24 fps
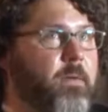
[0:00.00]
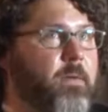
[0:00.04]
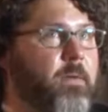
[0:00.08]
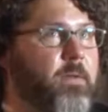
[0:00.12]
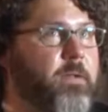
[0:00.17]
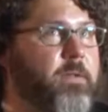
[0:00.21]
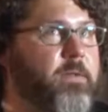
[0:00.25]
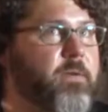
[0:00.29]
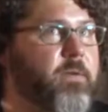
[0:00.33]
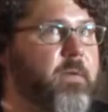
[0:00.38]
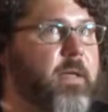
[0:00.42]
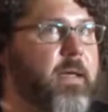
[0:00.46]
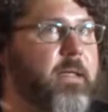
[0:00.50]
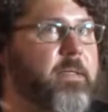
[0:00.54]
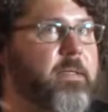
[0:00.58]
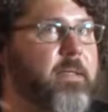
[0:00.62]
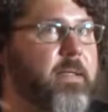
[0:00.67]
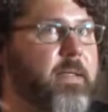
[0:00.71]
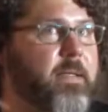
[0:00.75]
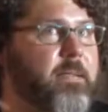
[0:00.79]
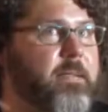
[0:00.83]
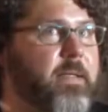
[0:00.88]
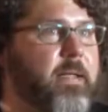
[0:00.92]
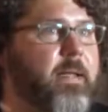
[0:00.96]
early 2000,
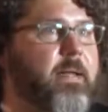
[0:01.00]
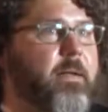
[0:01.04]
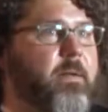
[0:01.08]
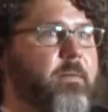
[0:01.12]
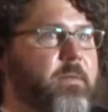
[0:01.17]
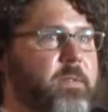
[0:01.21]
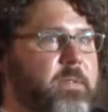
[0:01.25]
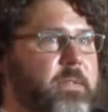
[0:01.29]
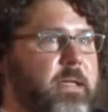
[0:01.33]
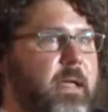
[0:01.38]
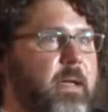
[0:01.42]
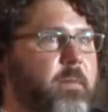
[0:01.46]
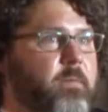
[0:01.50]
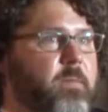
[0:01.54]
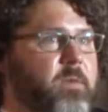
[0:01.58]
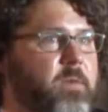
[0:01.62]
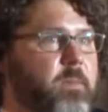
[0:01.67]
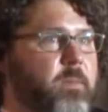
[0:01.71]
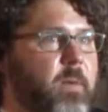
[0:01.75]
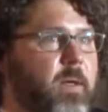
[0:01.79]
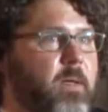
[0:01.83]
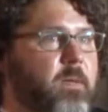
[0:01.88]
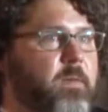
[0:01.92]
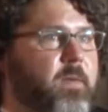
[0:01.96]
I decided it was time to
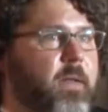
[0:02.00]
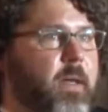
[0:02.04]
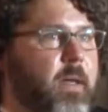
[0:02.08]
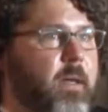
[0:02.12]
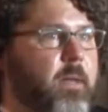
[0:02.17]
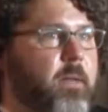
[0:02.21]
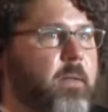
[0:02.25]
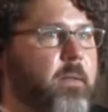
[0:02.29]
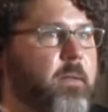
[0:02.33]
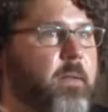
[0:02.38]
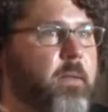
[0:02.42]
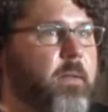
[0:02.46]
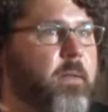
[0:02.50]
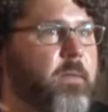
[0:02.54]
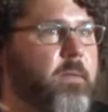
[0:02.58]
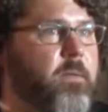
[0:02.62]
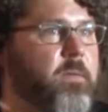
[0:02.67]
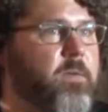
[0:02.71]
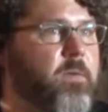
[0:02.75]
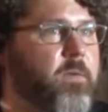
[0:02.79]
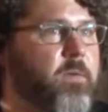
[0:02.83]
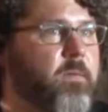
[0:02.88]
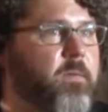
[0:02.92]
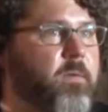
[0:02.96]
buckle down and
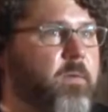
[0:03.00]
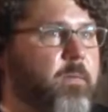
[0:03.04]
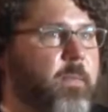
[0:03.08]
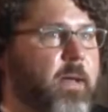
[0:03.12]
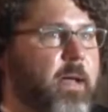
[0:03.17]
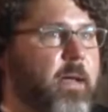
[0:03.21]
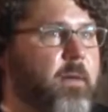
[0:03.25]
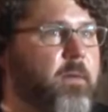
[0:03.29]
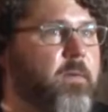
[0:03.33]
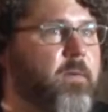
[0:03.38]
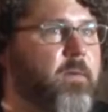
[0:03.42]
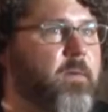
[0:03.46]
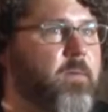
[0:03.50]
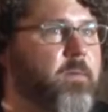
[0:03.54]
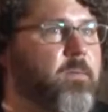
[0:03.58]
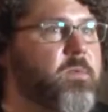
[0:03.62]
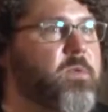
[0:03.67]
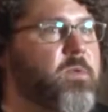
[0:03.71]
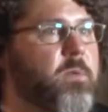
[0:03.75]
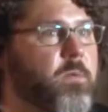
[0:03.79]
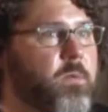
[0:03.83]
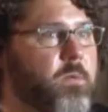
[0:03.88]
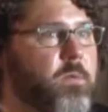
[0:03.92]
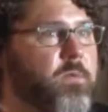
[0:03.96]
sort of go back to
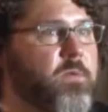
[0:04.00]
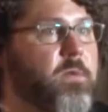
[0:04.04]
school.